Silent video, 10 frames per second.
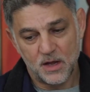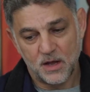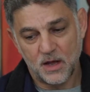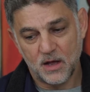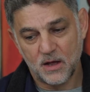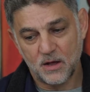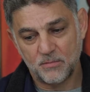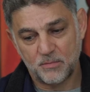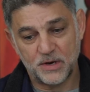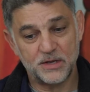
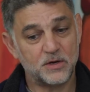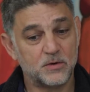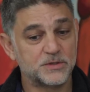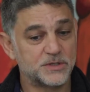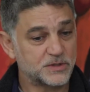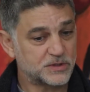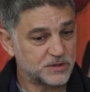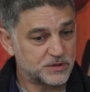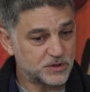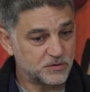but includes
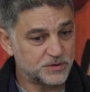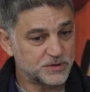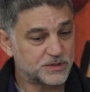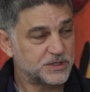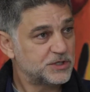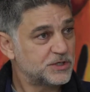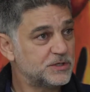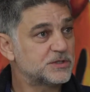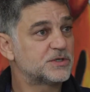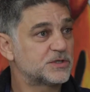the children's
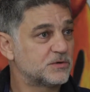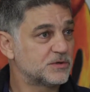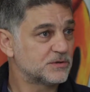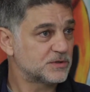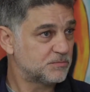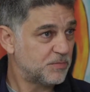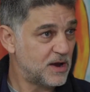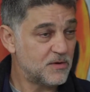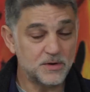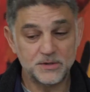teachers, the children's
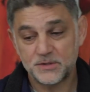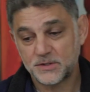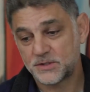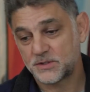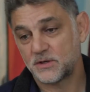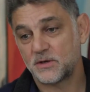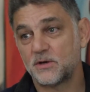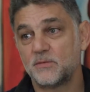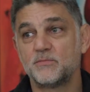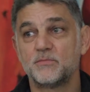parents,
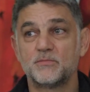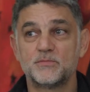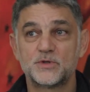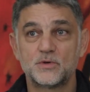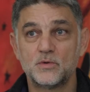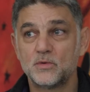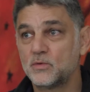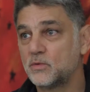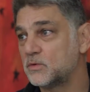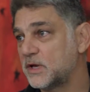
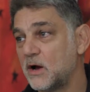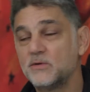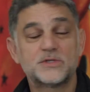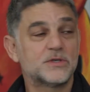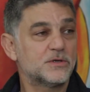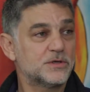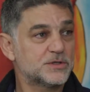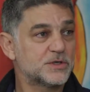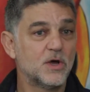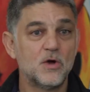school
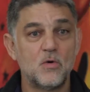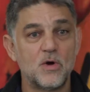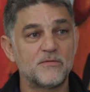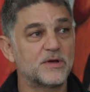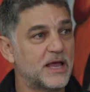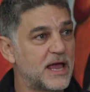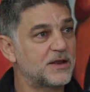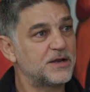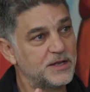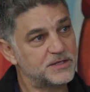counselors, whoever can
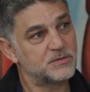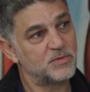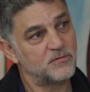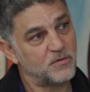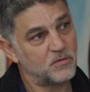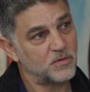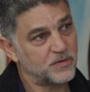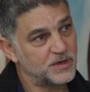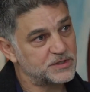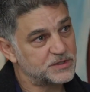and needs to be involved with
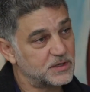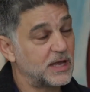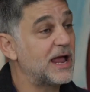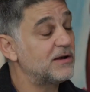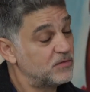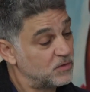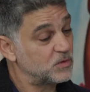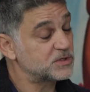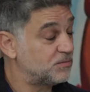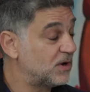this, and of
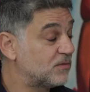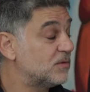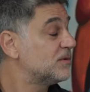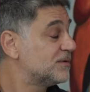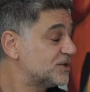course, above all, the